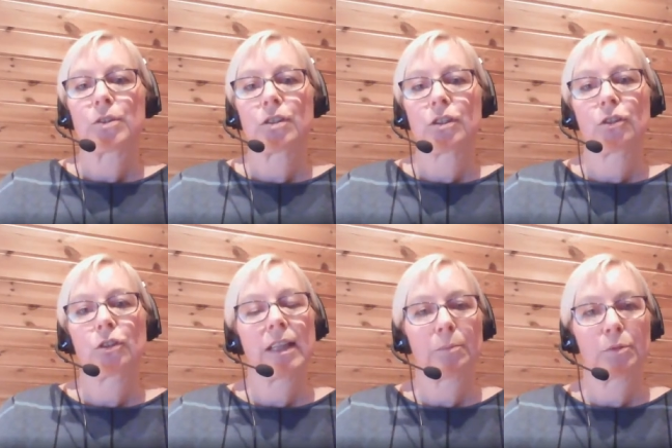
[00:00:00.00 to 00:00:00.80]
on
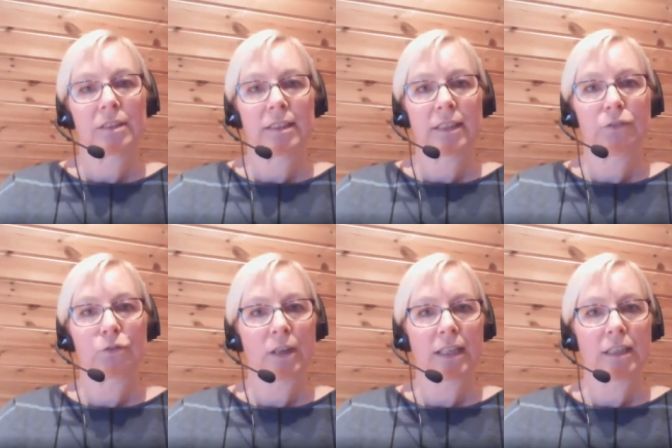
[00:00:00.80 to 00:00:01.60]
collaborative
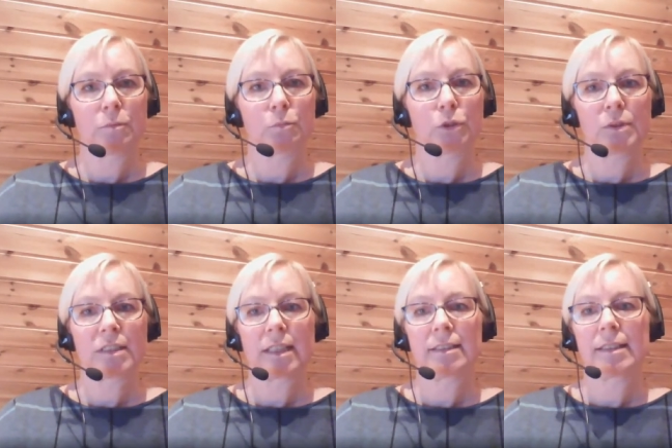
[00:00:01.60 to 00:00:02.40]
creation
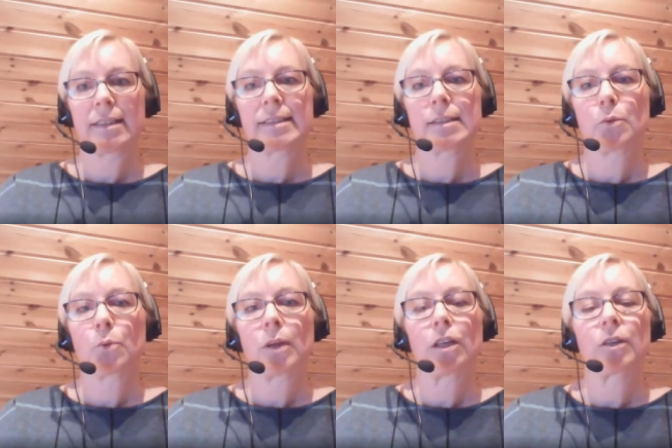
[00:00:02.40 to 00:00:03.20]
processes,
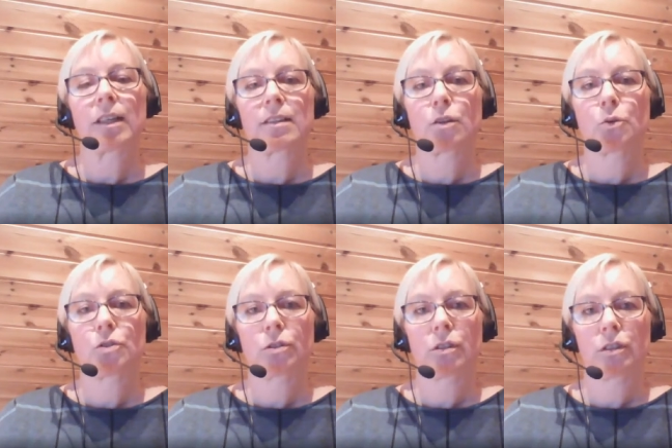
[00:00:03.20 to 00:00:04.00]
we look at
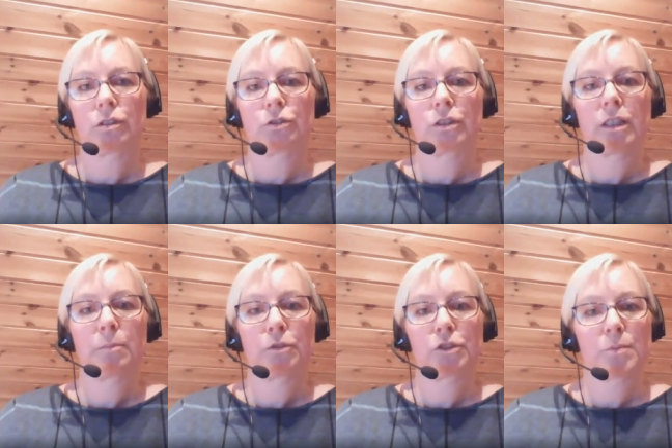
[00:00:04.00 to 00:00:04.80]
social cultural
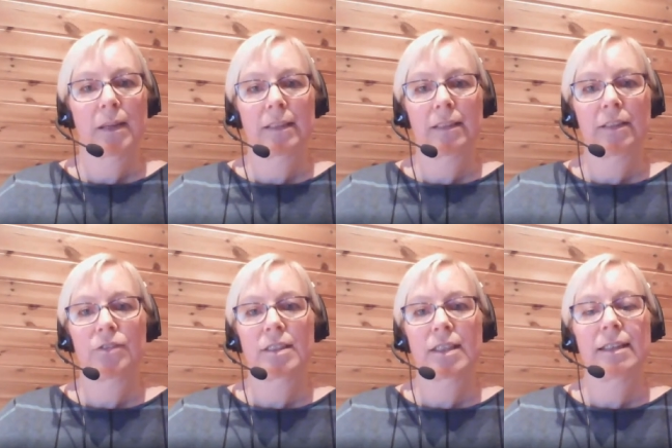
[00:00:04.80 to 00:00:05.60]

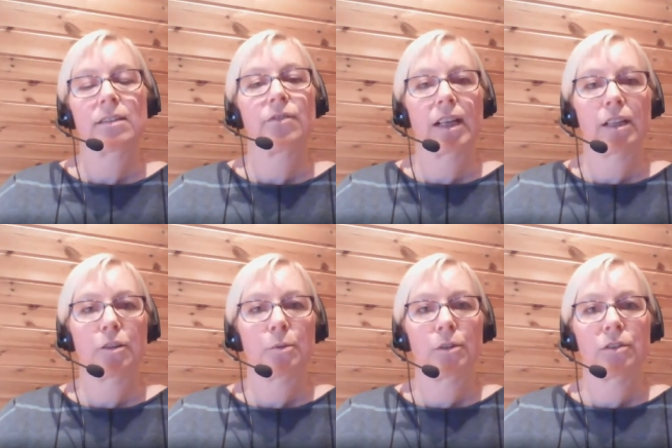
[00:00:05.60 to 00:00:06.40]
perspectives as a
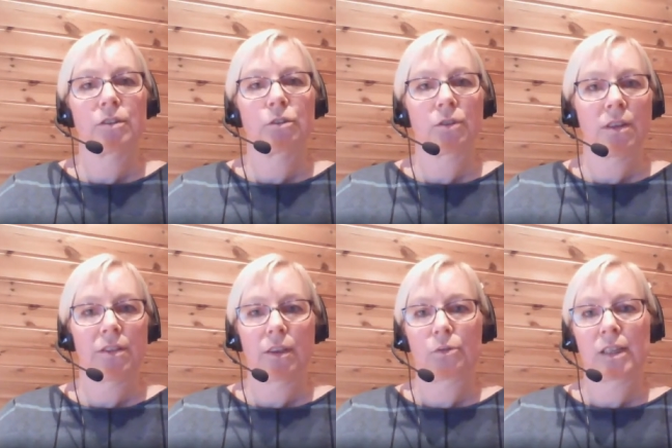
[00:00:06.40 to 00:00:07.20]
valuable
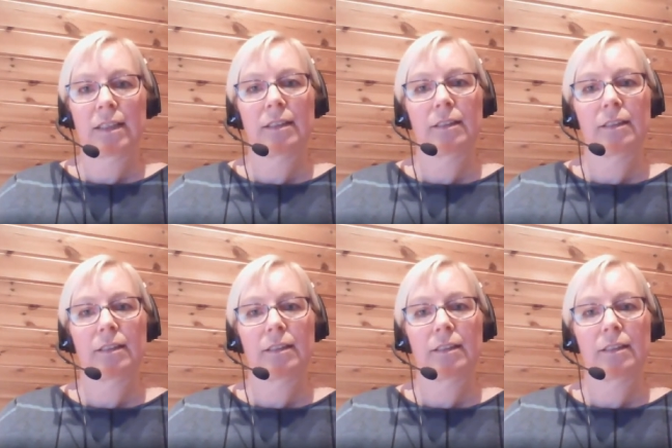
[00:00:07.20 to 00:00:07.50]
theoretical